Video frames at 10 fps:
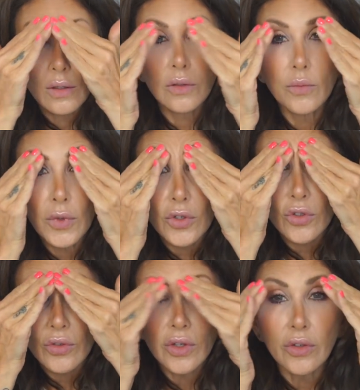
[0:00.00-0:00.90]
Just make
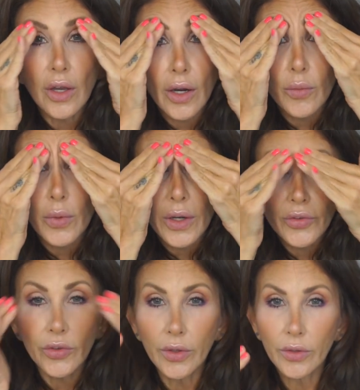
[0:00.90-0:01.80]
sure these
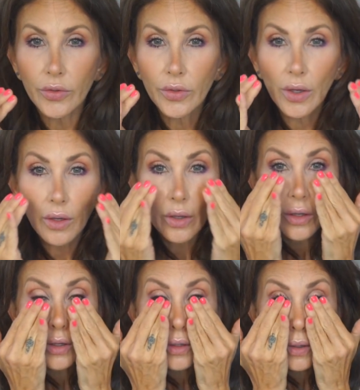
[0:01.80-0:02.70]
eyebrows are going to stay
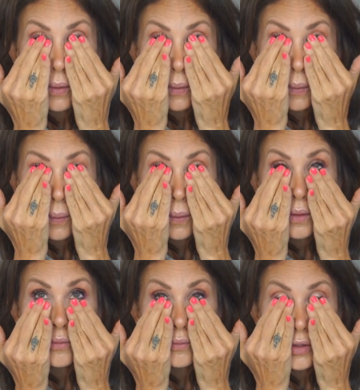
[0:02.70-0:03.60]
out.
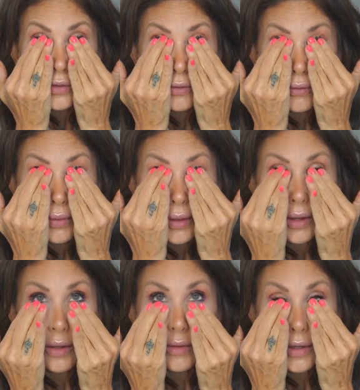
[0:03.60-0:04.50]
Make sure the
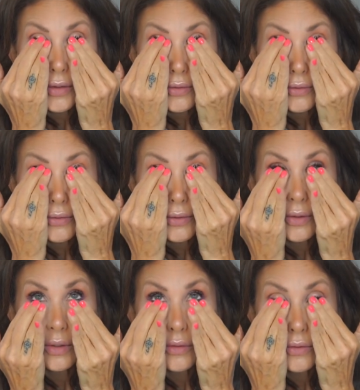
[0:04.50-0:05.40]
eyelashes are
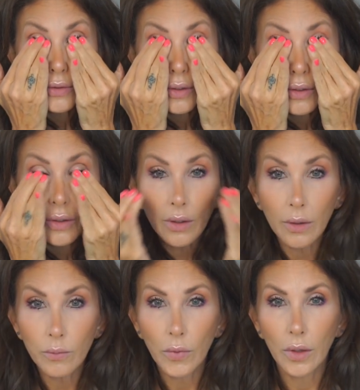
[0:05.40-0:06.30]
going to stay
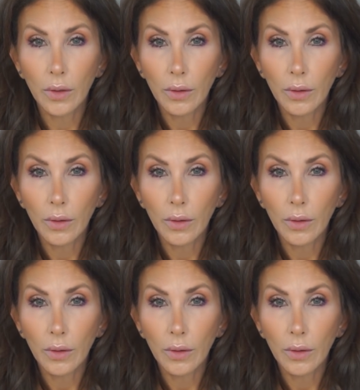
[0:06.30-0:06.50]
up.